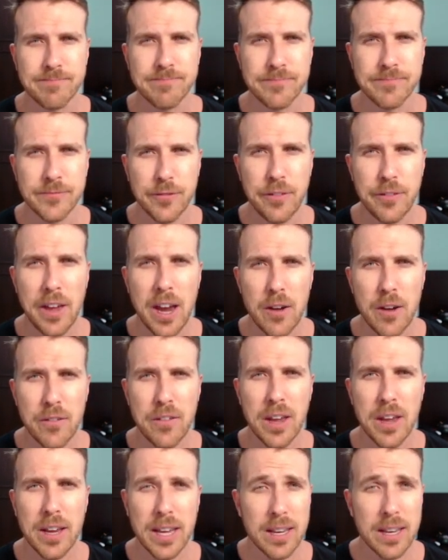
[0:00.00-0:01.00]

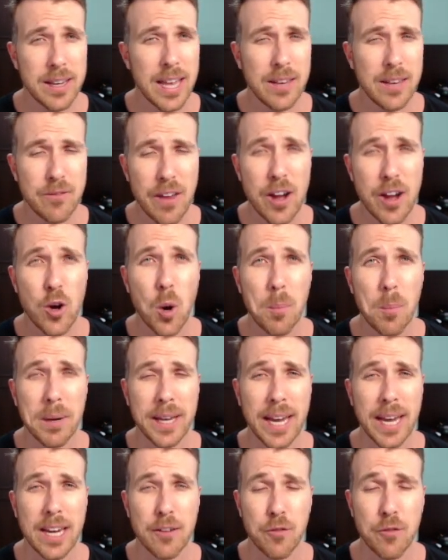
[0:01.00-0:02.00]
can get very
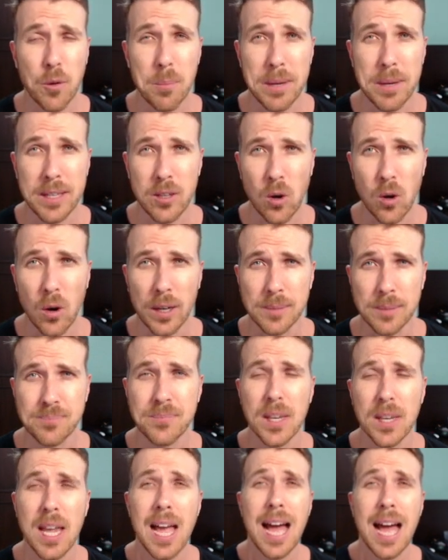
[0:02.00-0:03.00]
complicated for Bitcoin.
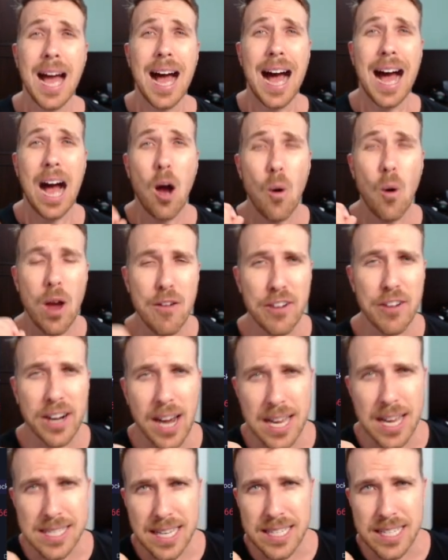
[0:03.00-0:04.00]
However,
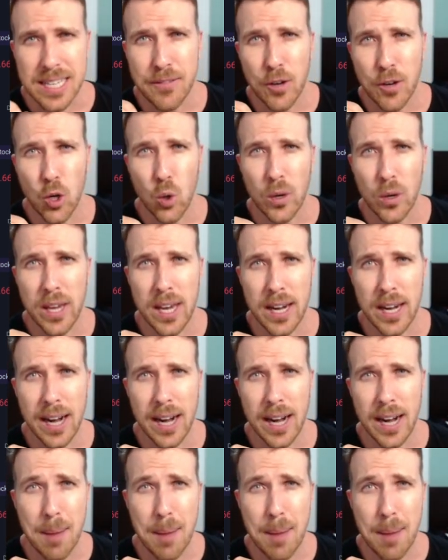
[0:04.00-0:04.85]
guys, let's have a look here at High